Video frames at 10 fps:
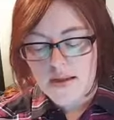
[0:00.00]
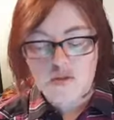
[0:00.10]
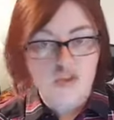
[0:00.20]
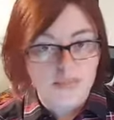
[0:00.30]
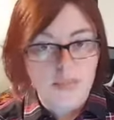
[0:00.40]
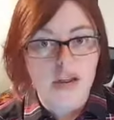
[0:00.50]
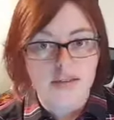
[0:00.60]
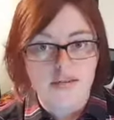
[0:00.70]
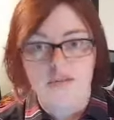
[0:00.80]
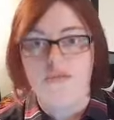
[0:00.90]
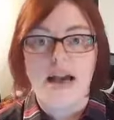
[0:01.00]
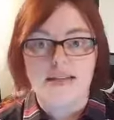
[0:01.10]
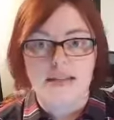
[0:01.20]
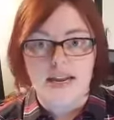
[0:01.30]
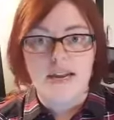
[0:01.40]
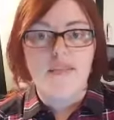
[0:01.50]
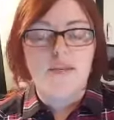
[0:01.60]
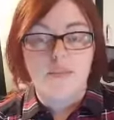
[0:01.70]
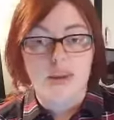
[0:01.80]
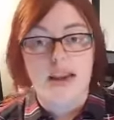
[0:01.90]
just because of the fact that
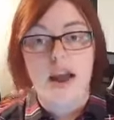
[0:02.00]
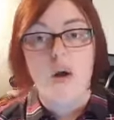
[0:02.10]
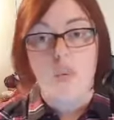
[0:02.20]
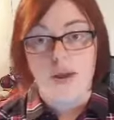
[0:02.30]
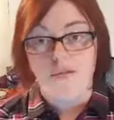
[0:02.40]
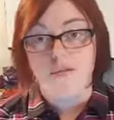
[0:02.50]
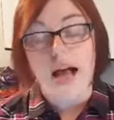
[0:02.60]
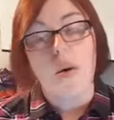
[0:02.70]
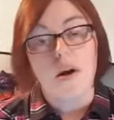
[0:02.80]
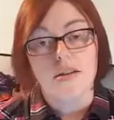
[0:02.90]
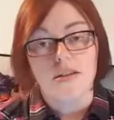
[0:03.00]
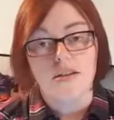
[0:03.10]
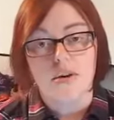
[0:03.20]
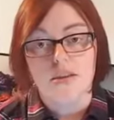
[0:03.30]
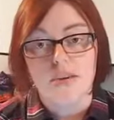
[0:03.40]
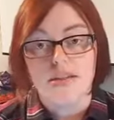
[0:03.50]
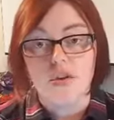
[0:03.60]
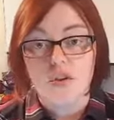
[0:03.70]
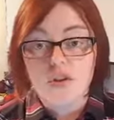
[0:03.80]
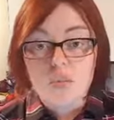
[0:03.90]
even beat out wheat flour in this recipe.
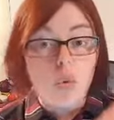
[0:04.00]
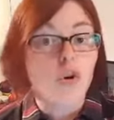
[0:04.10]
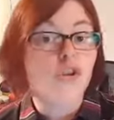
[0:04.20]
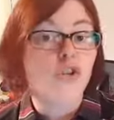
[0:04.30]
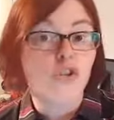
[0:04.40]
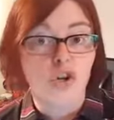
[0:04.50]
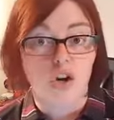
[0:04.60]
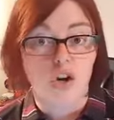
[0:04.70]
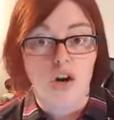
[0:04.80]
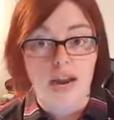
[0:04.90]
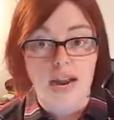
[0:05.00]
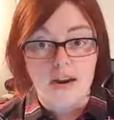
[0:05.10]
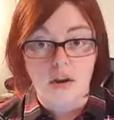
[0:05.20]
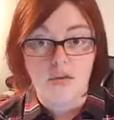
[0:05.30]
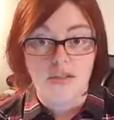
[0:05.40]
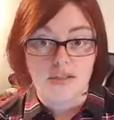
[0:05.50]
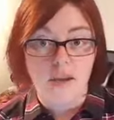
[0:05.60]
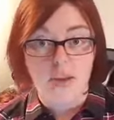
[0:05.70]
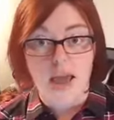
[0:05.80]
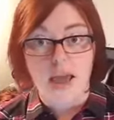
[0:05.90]
So there's more sugar in a Hostess
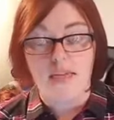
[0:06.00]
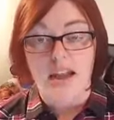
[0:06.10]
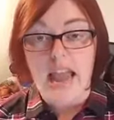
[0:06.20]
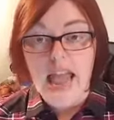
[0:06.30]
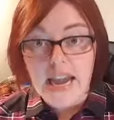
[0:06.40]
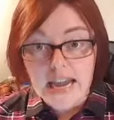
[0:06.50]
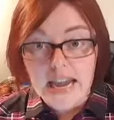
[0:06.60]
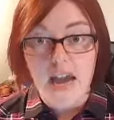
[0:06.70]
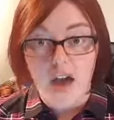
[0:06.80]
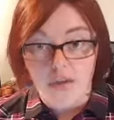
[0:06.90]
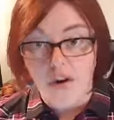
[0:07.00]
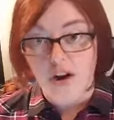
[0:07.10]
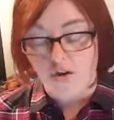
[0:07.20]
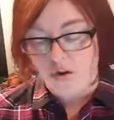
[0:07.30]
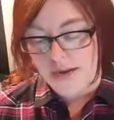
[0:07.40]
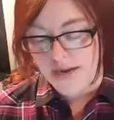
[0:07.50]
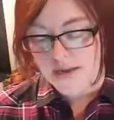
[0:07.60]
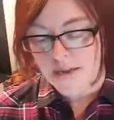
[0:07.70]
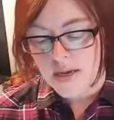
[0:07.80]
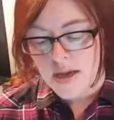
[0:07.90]
cupcake than any other
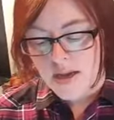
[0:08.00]
ingredient.